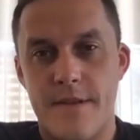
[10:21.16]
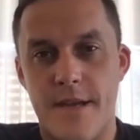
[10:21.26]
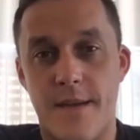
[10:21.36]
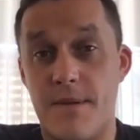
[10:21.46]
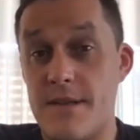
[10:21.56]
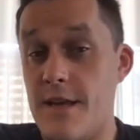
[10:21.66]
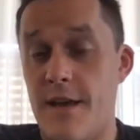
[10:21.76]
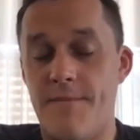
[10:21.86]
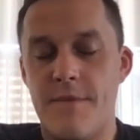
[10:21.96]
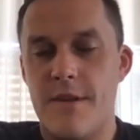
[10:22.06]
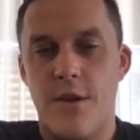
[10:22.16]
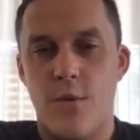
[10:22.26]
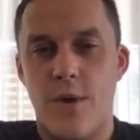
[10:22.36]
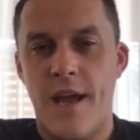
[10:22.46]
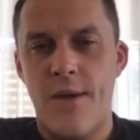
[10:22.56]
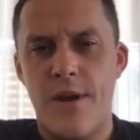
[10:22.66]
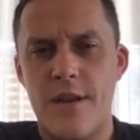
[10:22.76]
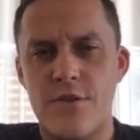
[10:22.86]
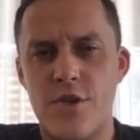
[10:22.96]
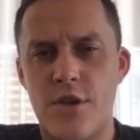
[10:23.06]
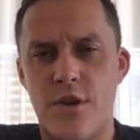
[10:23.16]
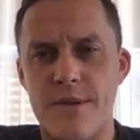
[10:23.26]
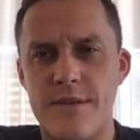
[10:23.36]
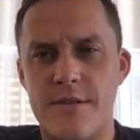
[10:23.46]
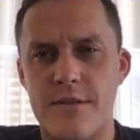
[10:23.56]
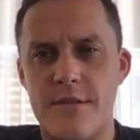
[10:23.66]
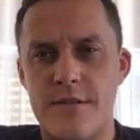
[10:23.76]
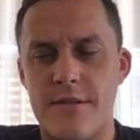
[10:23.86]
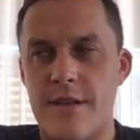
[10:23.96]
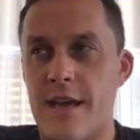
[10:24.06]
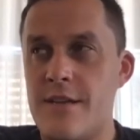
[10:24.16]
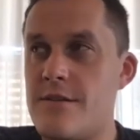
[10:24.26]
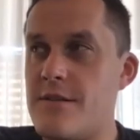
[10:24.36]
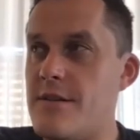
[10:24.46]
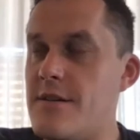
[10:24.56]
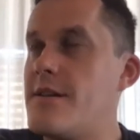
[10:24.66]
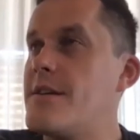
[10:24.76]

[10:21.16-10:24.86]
Yeah, but what I wanted to show is actually